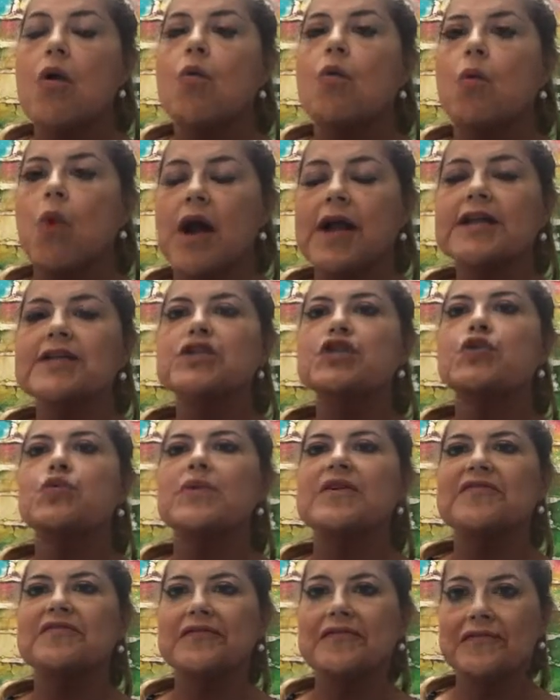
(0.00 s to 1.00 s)
wanting to
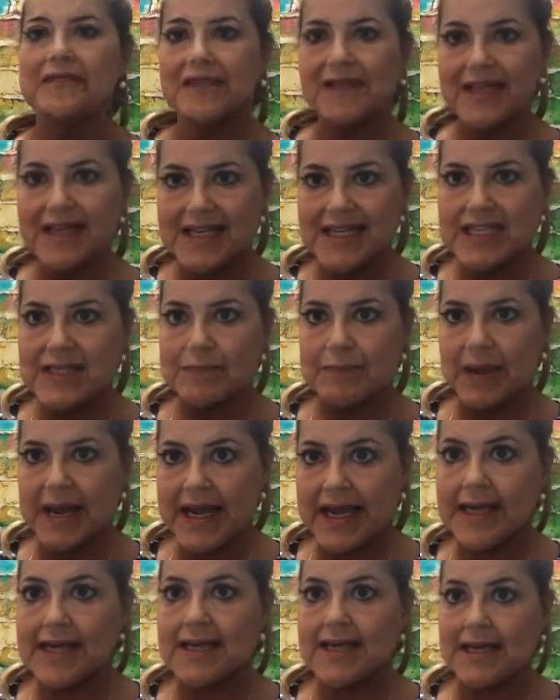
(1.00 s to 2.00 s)
inflict
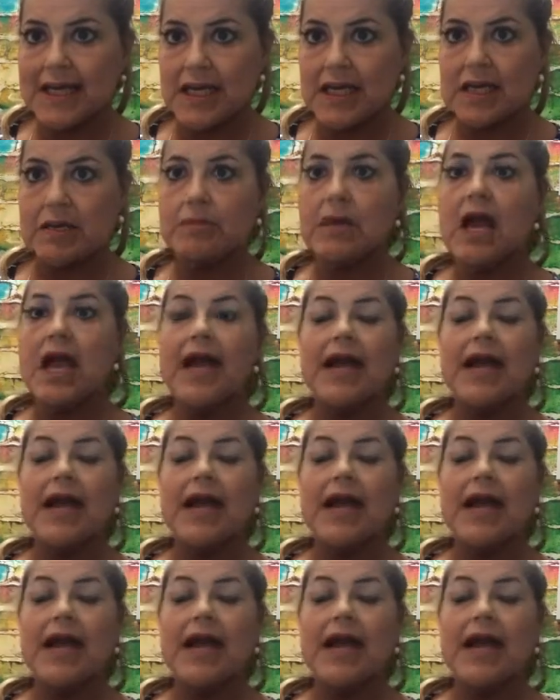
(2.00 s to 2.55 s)
pain on him,